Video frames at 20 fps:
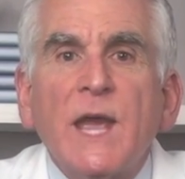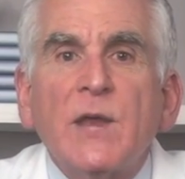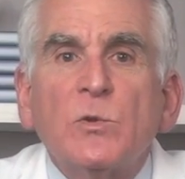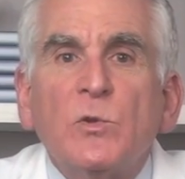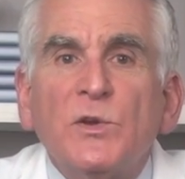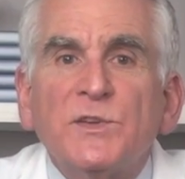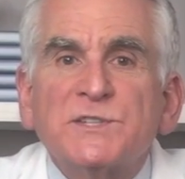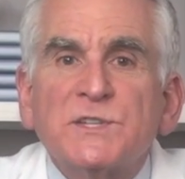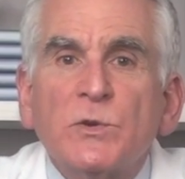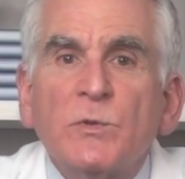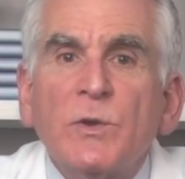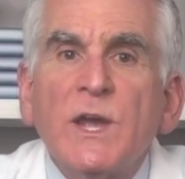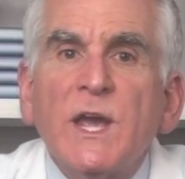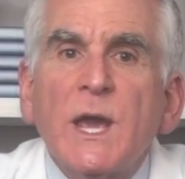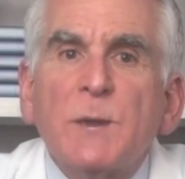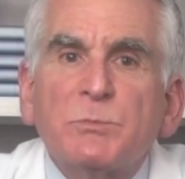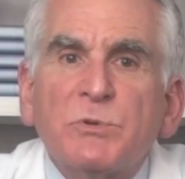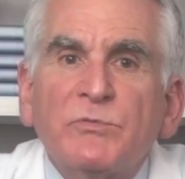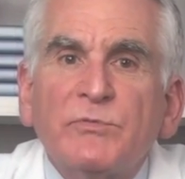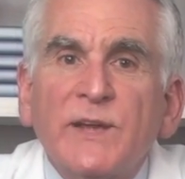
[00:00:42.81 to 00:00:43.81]
and also
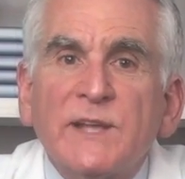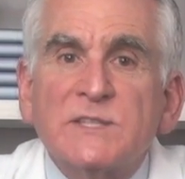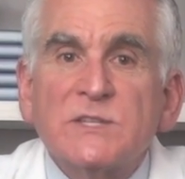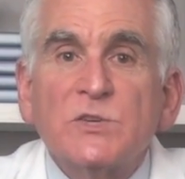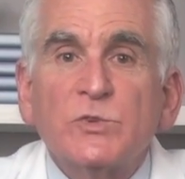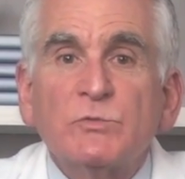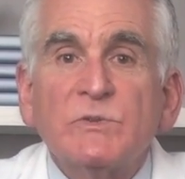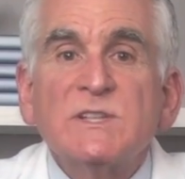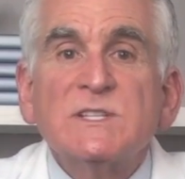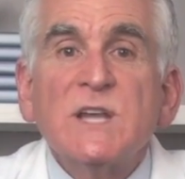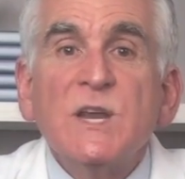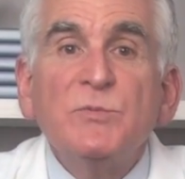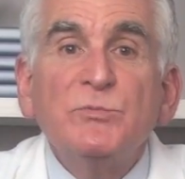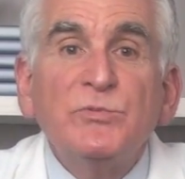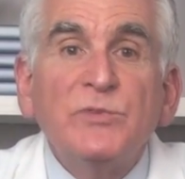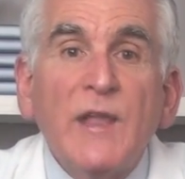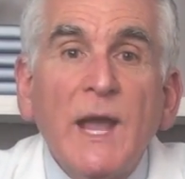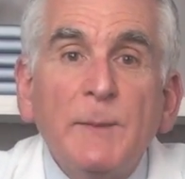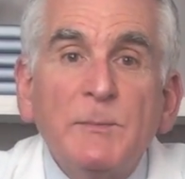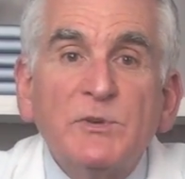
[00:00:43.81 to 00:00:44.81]
it prevents and treats
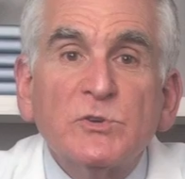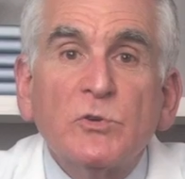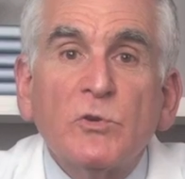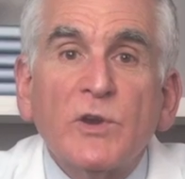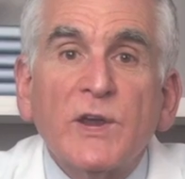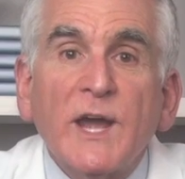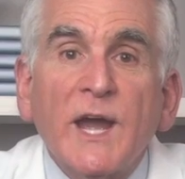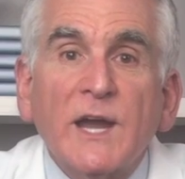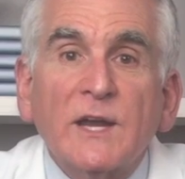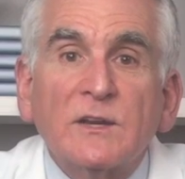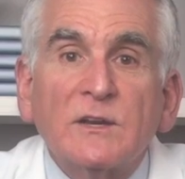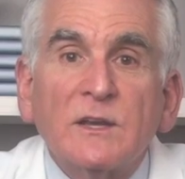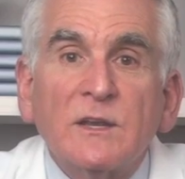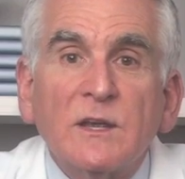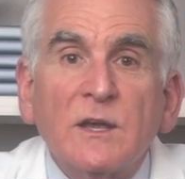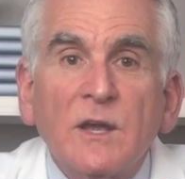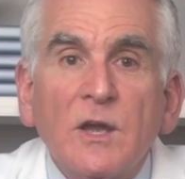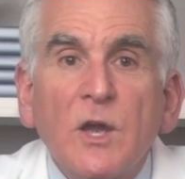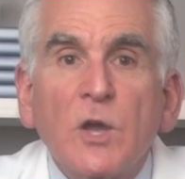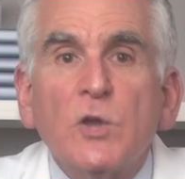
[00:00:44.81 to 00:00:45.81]
inflammatory
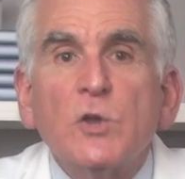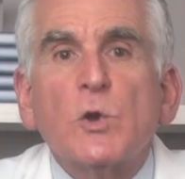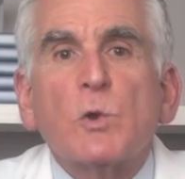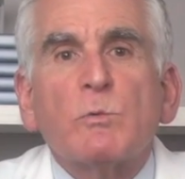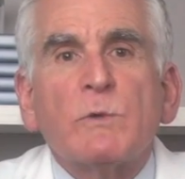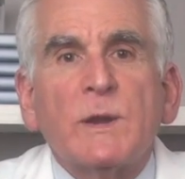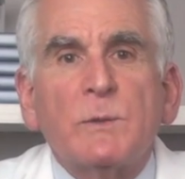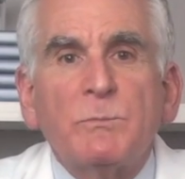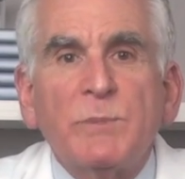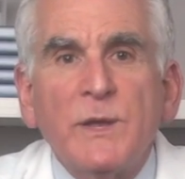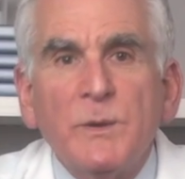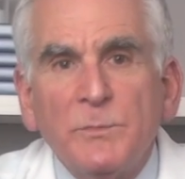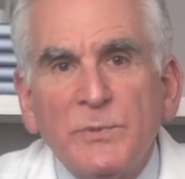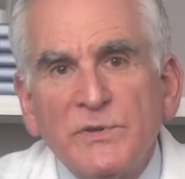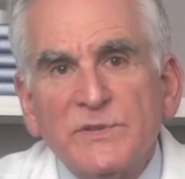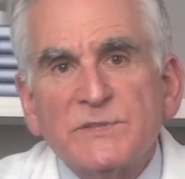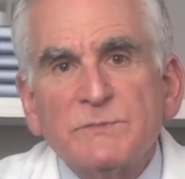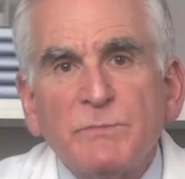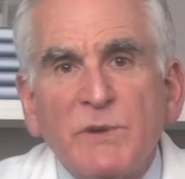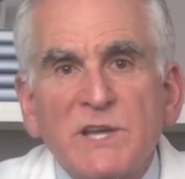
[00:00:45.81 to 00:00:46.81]
acne, your red
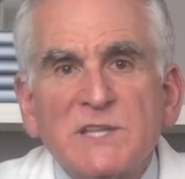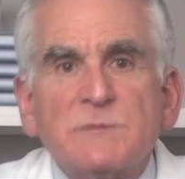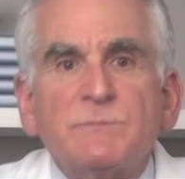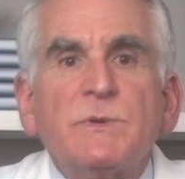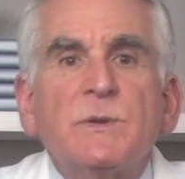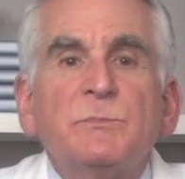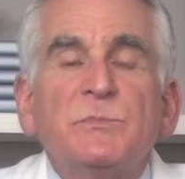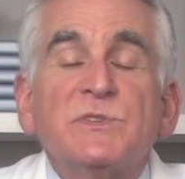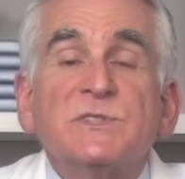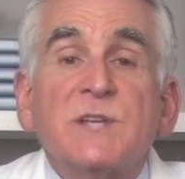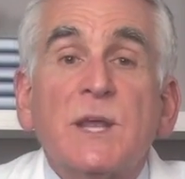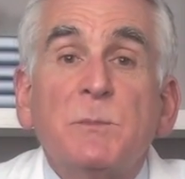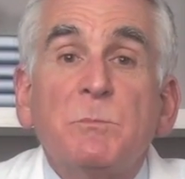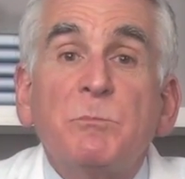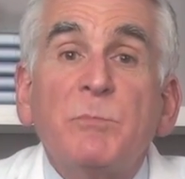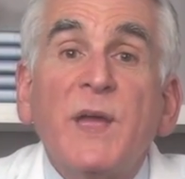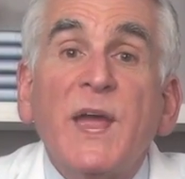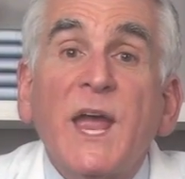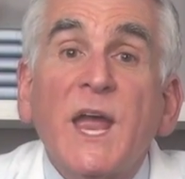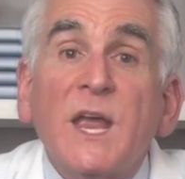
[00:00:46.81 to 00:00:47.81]
pimples, pus pimples,
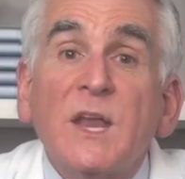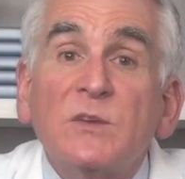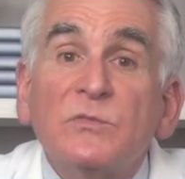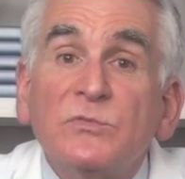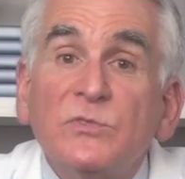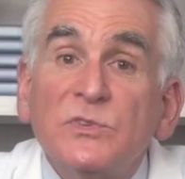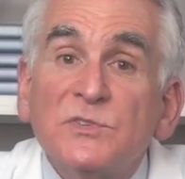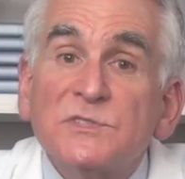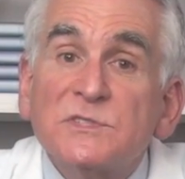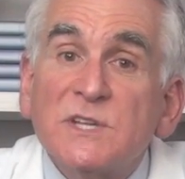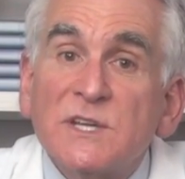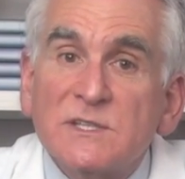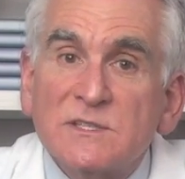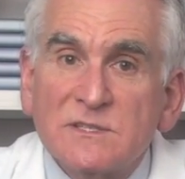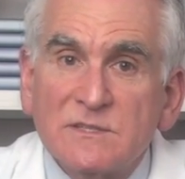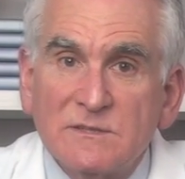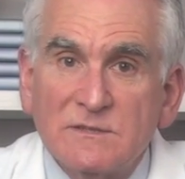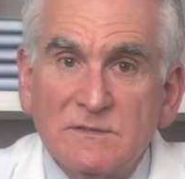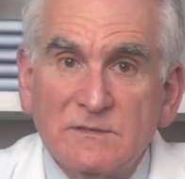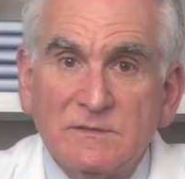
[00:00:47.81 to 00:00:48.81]
and painful
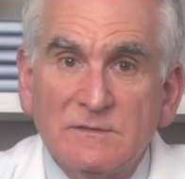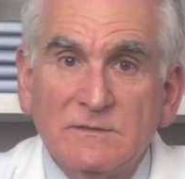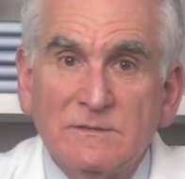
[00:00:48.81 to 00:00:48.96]
zits.